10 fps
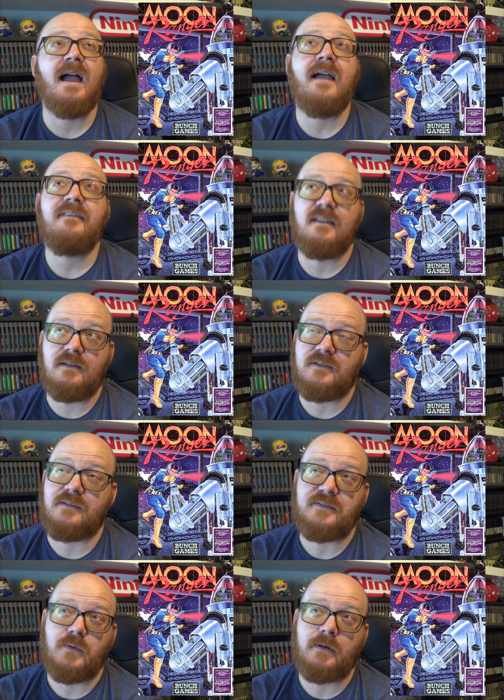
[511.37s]
I have seen this in
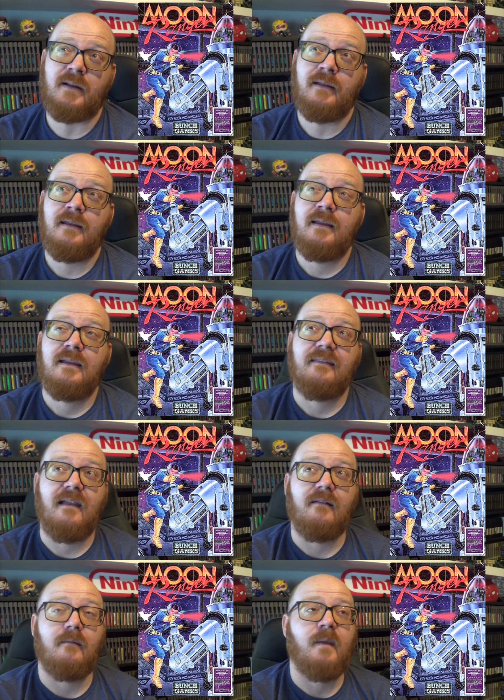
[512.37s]
a store
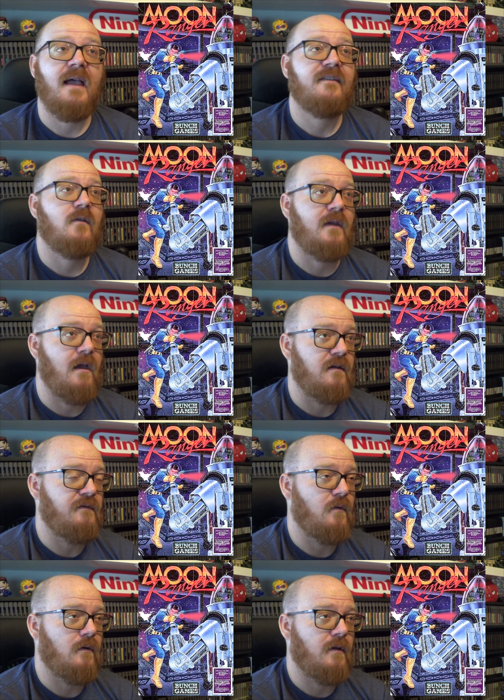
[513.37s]
down in Pasco County,
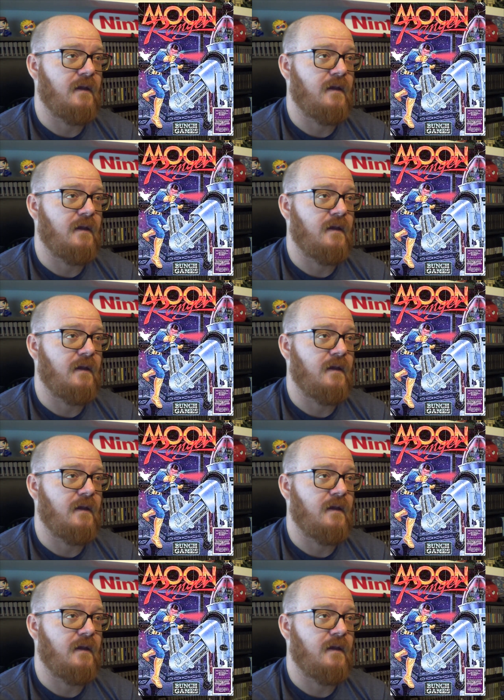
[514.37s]
Florida.